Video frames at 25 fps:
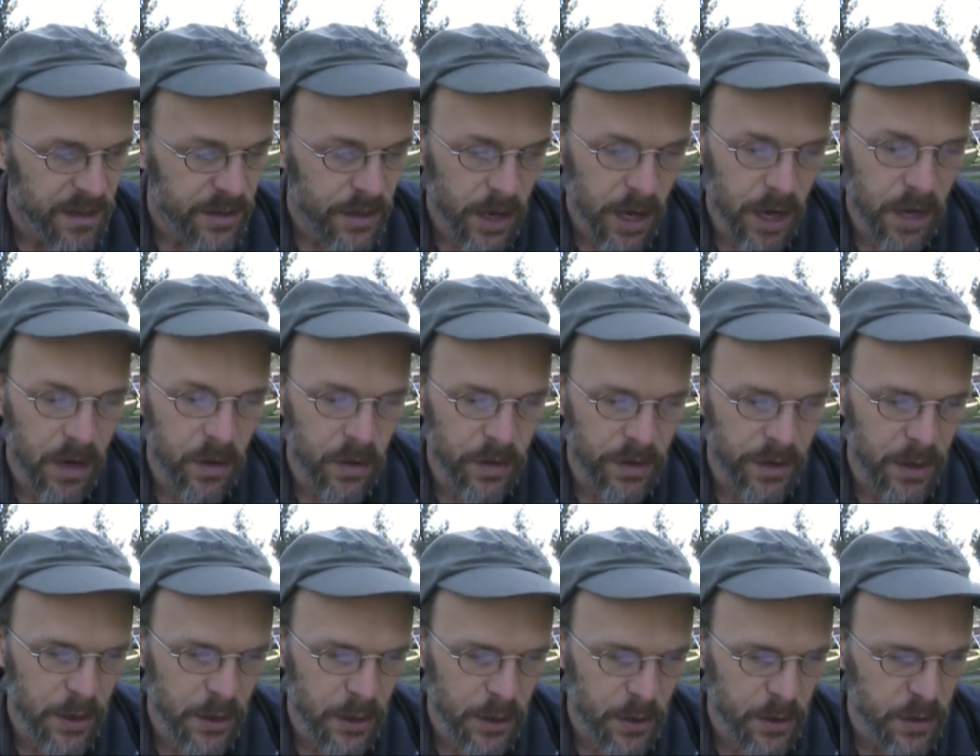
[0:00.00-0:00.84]
not
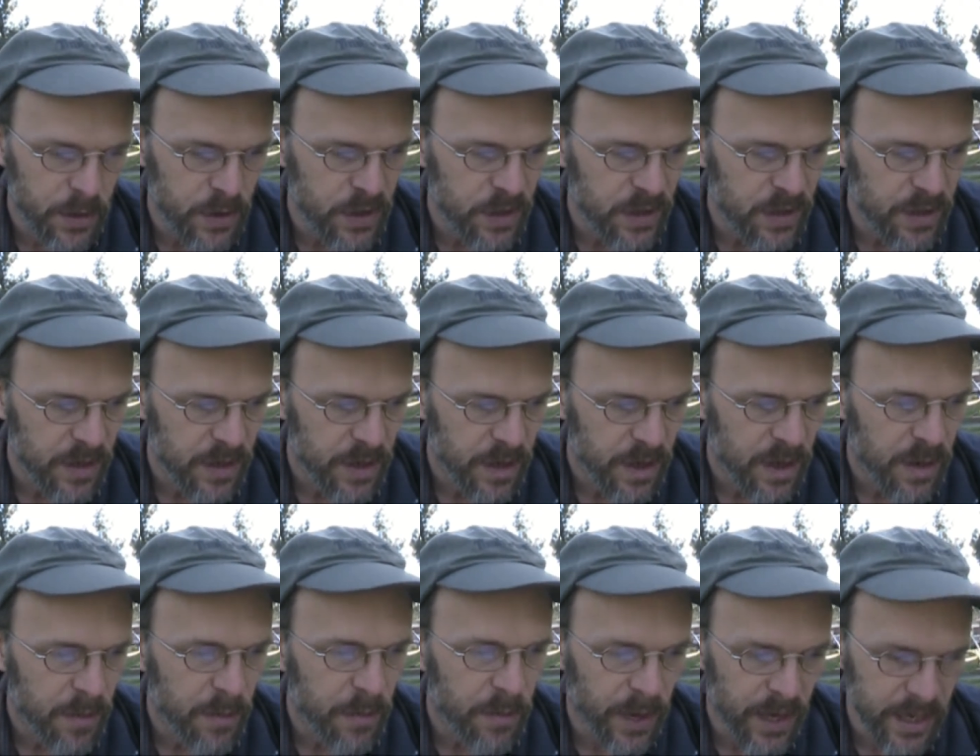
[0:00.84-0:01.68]
only hers,
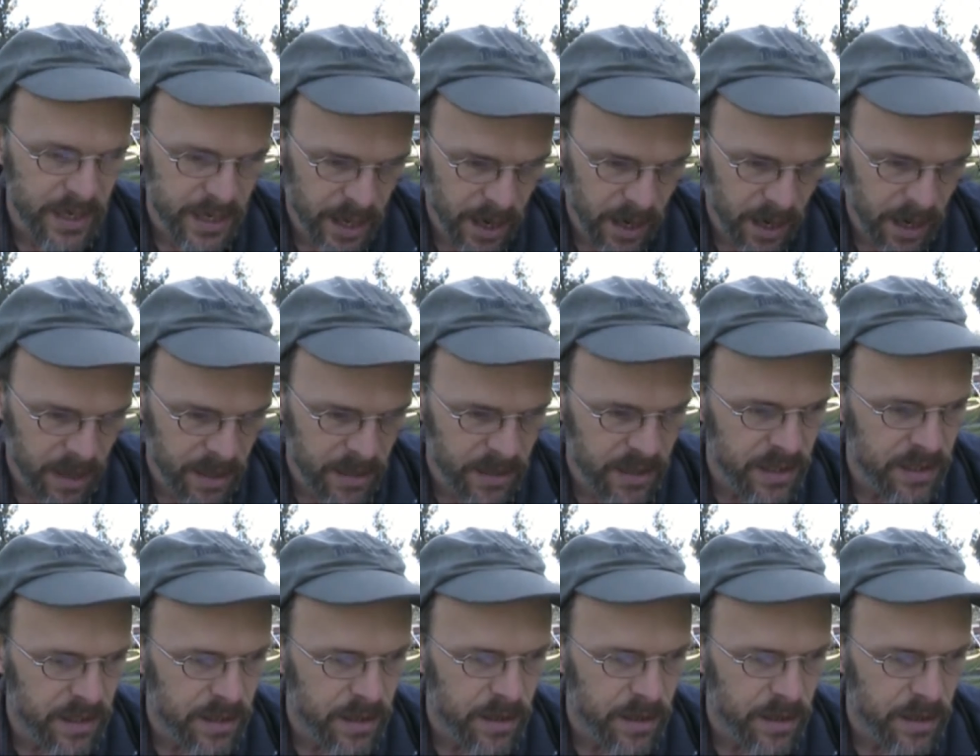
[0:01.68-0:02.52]
but
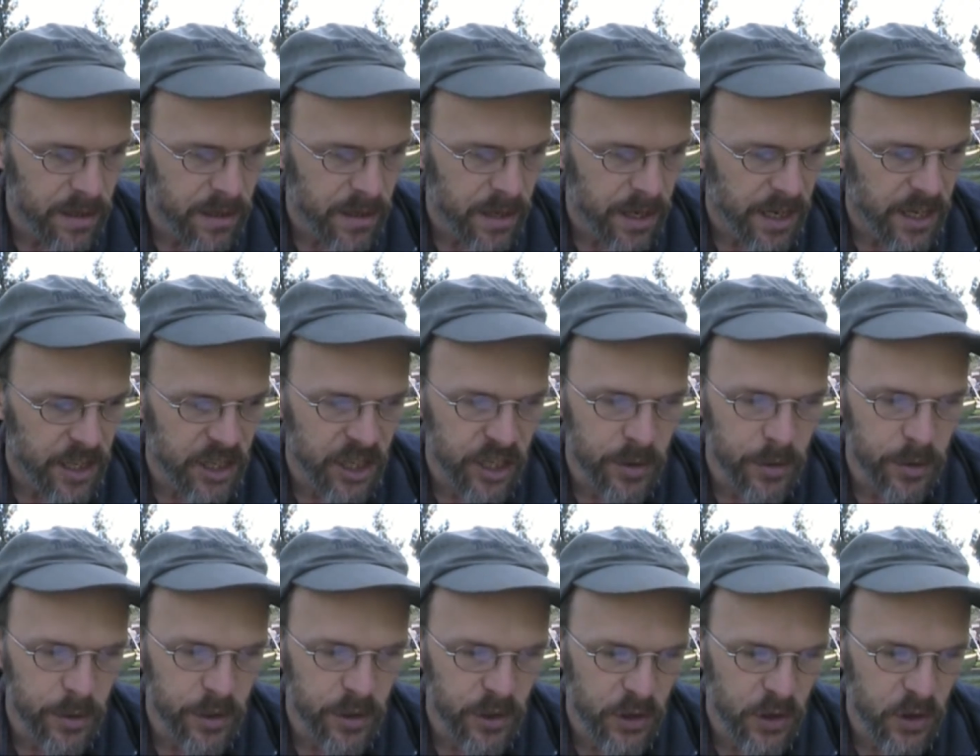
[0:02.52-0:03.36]
God's, and she
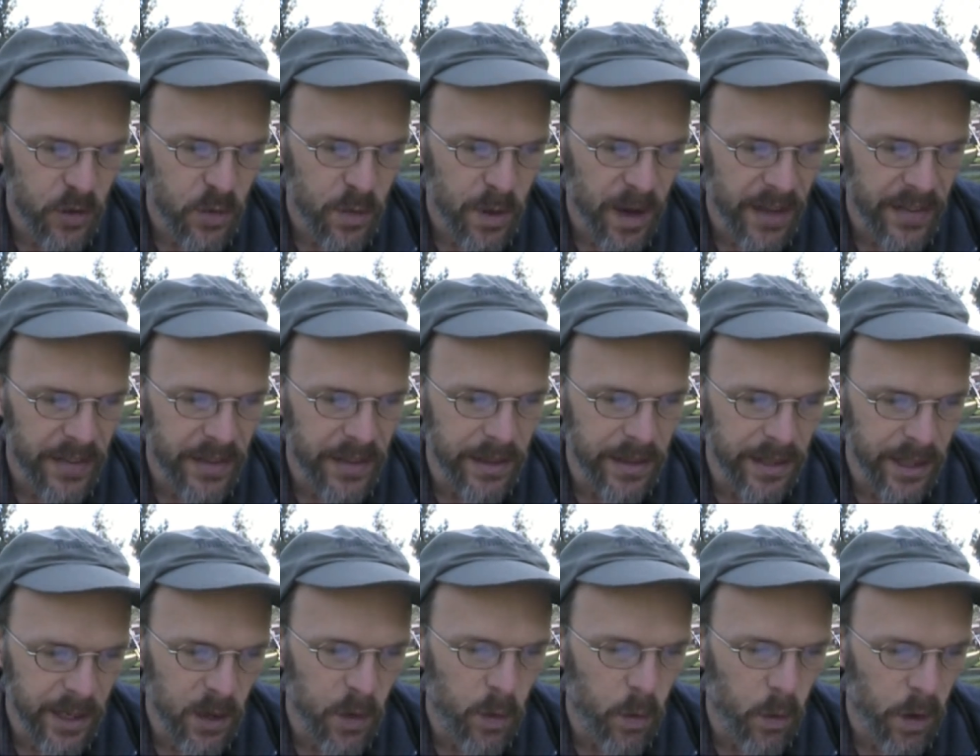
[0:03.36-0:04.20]
will do by the
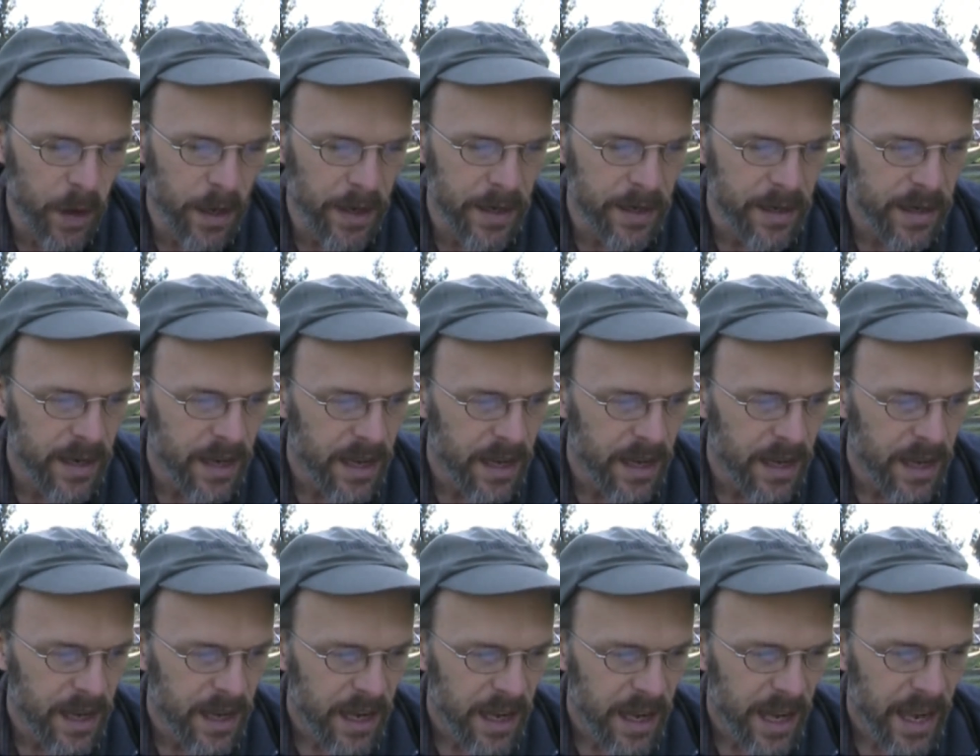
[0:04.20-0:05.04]
little one
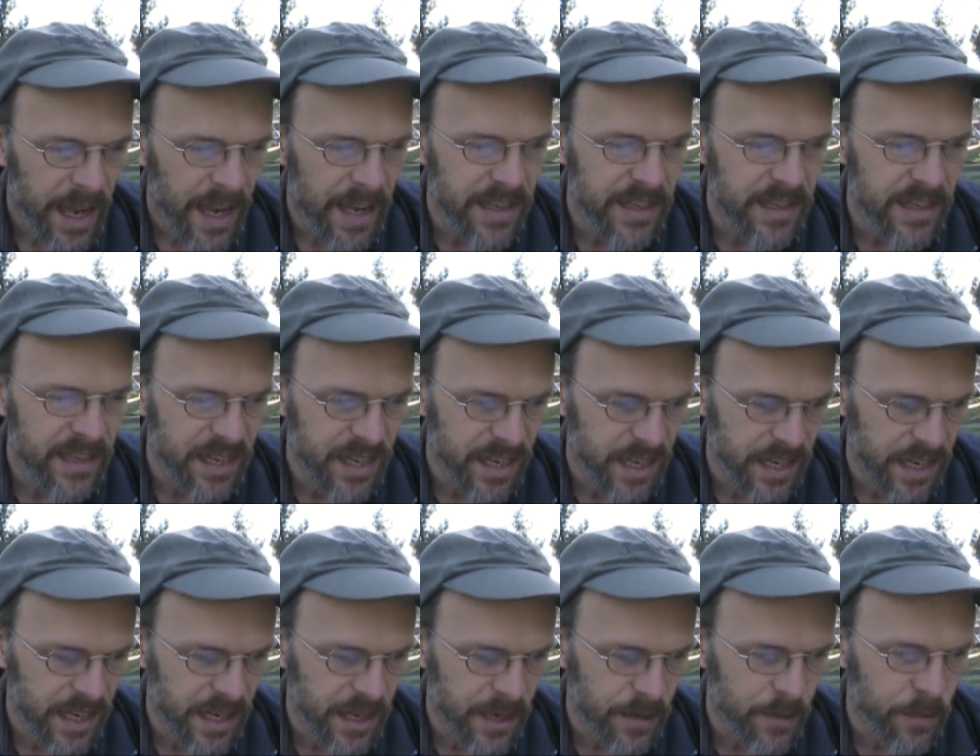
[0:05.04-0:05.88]
as
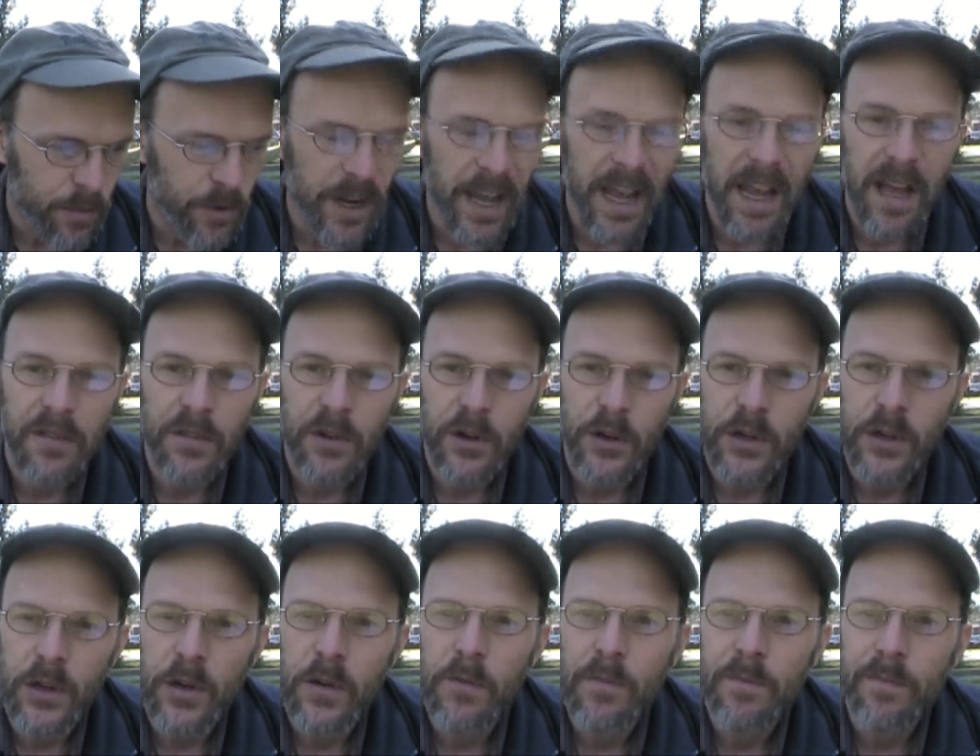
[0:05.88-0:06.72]
He would have her
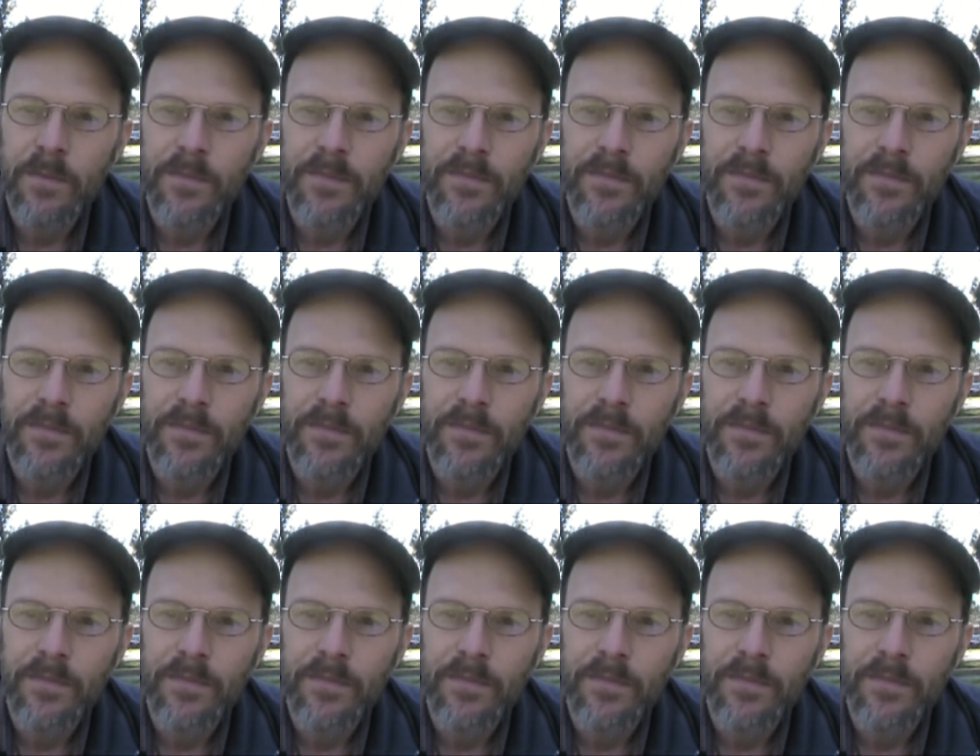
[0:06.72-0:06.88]
do.